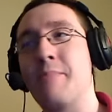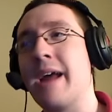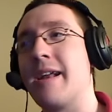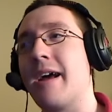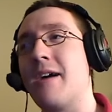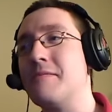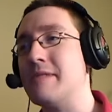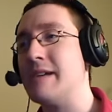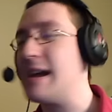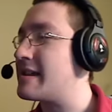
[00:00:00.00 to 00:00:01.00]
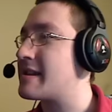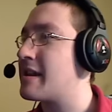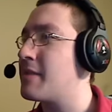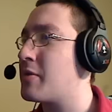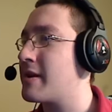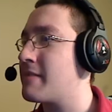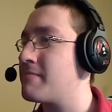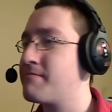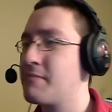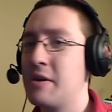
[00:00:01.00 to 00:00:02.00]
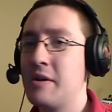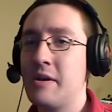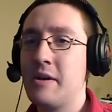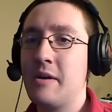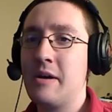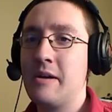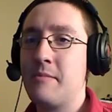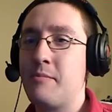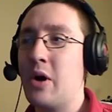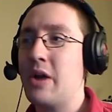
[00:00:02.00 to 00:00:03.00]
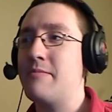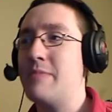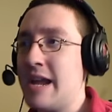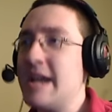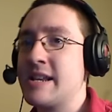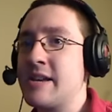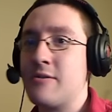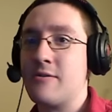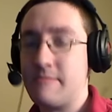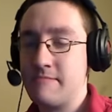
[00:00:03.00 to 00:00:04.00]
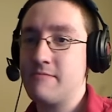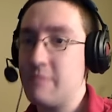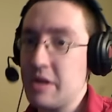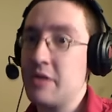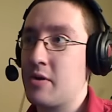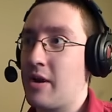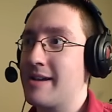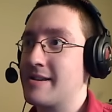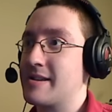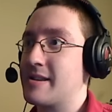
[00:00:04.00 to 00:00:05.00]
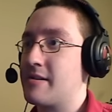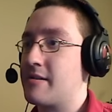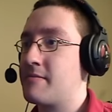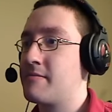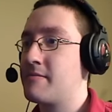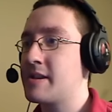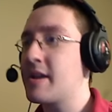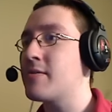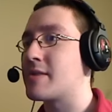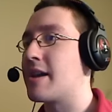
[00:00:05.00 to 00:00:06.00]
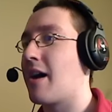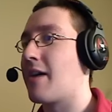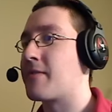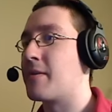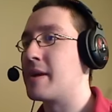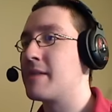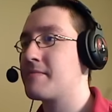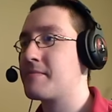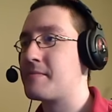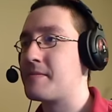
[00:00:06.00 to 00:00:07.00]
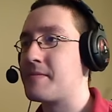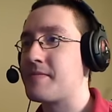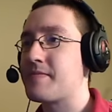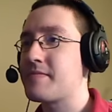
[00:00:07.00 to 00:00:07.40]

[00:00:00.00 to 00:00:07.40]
pan route. out, as he put it. Reinforcements en route. But he still utilizes the skills he got Ready from it. Orders.